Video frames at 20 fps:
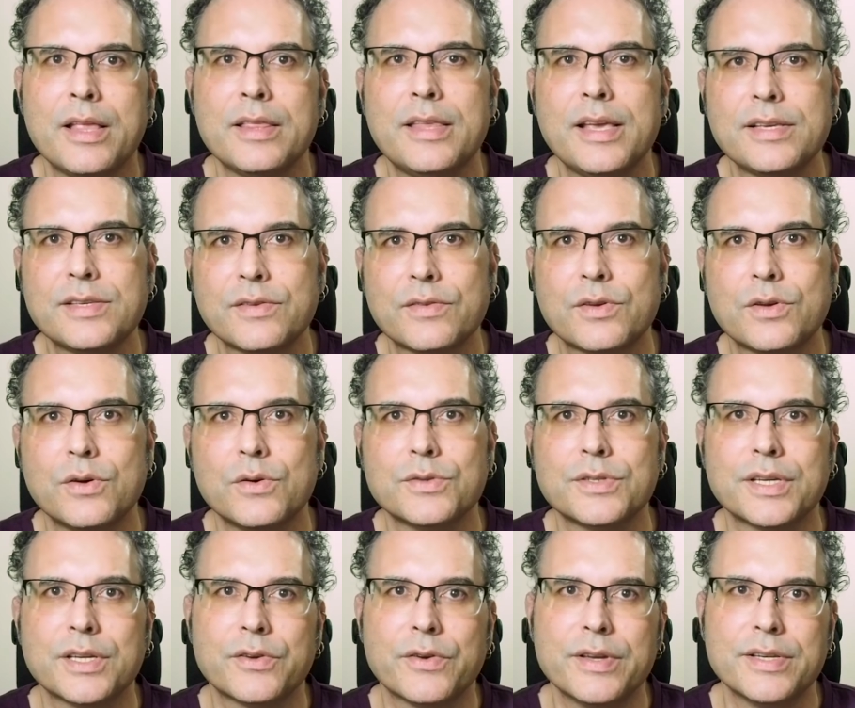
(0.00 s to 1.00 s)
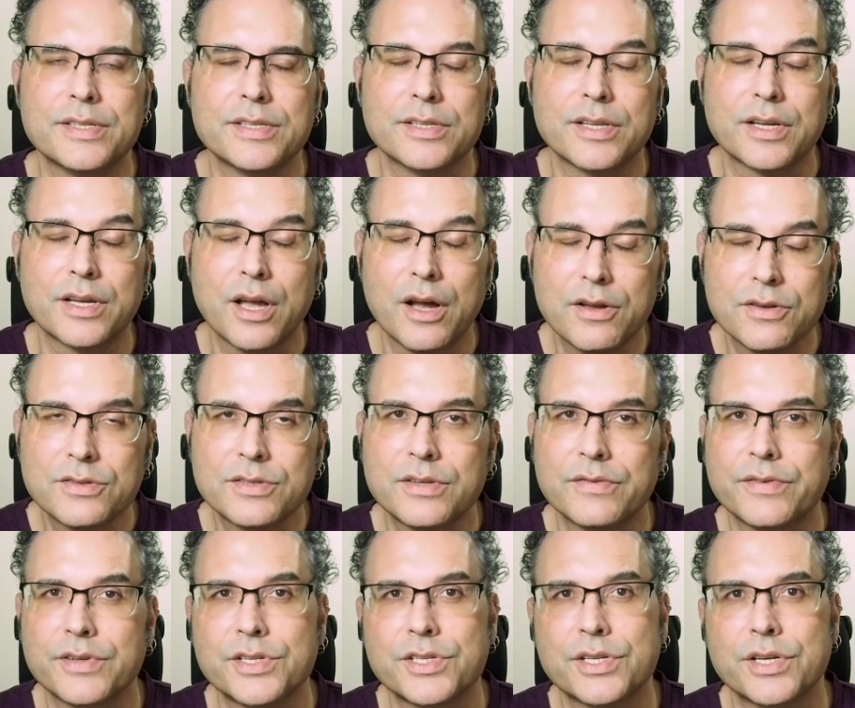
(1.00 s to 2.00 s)
This of course increases the cost
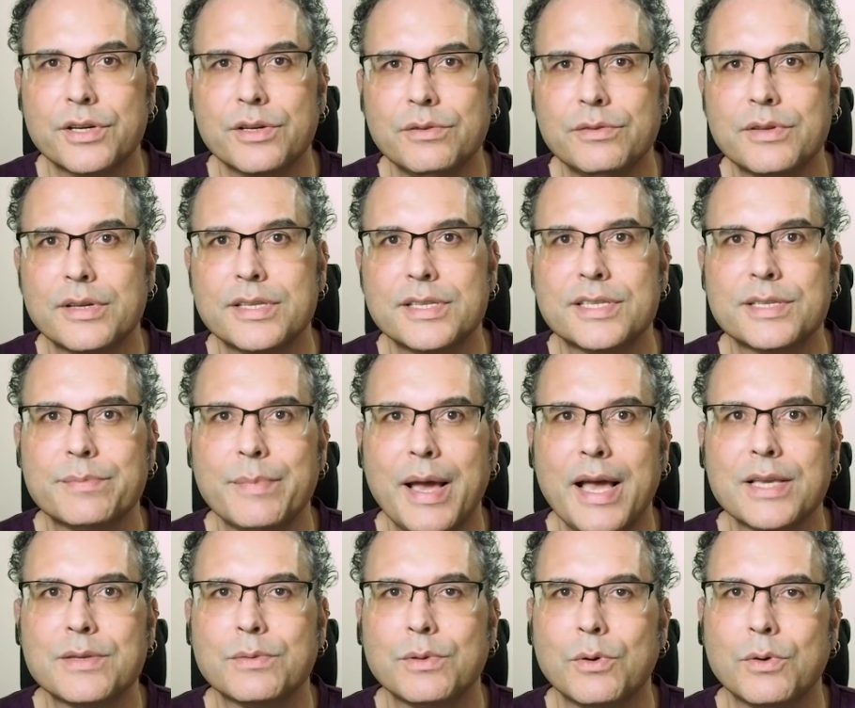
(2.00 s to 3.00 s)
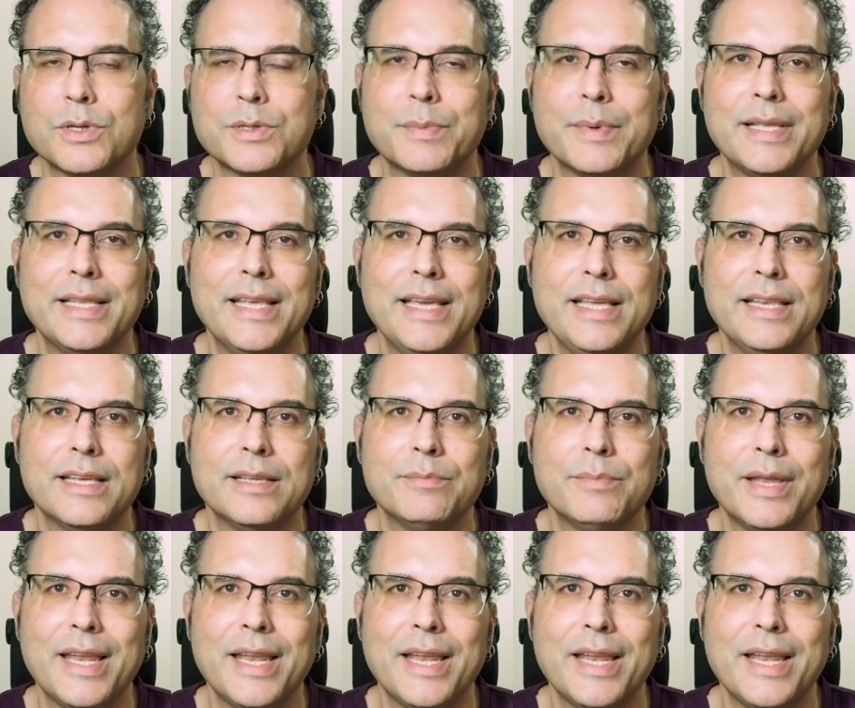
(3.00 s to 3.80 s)
of a shoot and spares will always be needed,